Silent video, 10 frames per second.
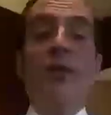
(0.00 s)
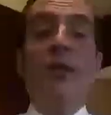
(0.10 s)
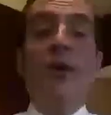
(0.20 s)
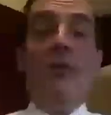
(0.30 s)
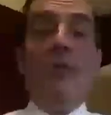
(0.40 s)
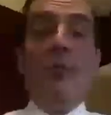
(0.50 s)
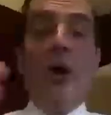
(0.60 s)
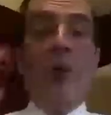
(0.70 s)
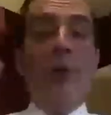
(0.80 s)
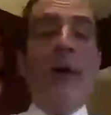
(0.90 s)
well away
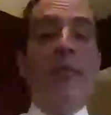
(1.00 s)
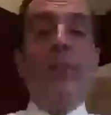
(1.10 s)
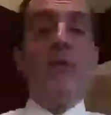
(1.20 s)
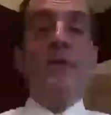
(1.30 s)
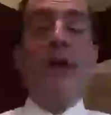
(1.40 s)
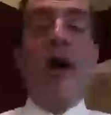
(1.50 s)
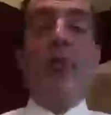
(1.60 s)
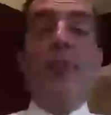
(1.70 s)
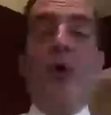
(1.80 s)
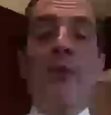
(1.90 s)
from the scalp,
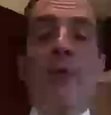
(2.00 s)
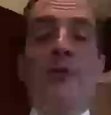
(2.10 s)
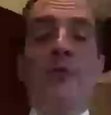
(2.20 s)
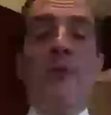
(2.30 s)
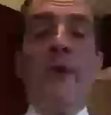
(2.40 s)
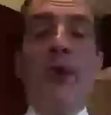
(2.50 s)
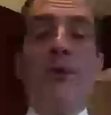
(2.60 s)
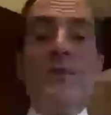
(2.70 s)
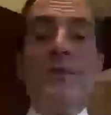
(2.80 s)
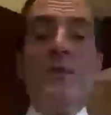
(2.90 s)
otherwise they're very hard to
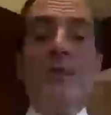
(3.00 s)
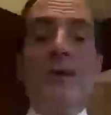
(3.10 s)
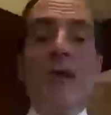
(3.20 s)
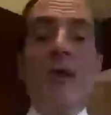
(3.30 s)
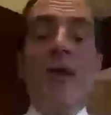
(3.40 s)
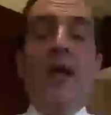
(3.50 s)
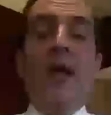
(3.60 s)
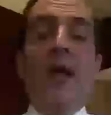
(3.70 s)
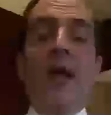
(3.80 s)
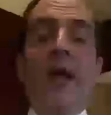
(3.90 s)
see.
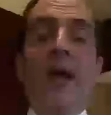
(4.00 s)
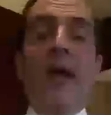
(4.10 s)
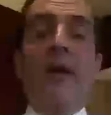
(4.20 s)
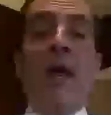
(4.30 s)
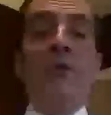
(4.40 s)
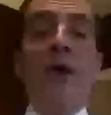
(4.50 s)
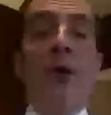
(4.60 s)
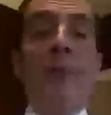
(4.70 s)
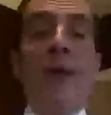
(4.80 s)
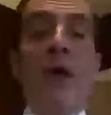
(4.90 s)
And that child may
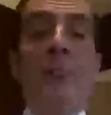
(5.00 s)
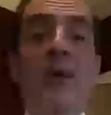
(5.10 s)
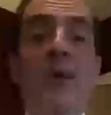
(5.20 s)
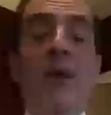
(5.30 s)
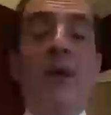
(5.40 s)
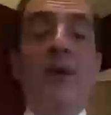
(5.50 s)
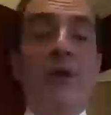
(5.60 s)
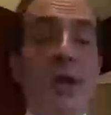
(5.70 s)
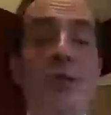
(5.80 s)
not be contagious